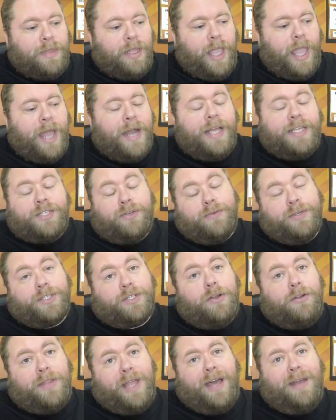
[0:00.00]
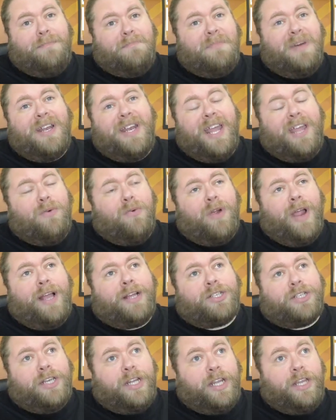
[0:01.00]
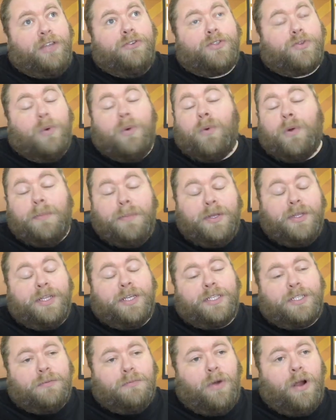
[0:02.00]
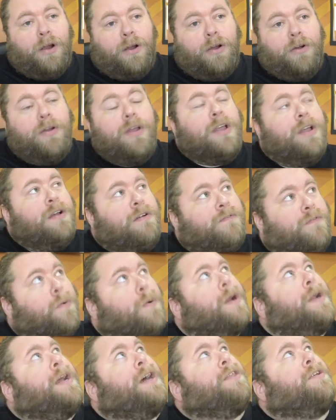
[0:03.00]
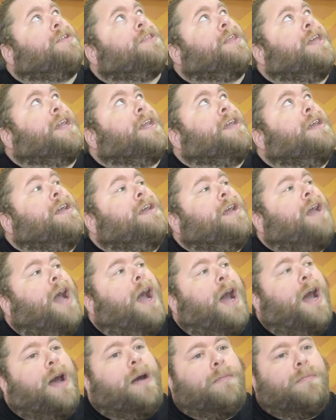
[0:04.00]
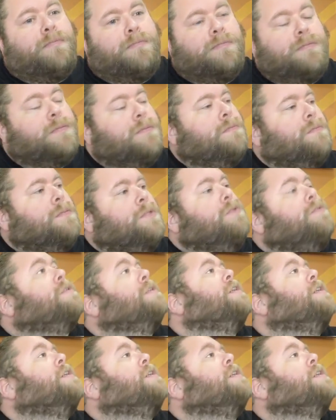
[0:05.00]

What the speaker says: as a result, on Monday we're actually going to use what we're building tomorrow for another thing. Luke,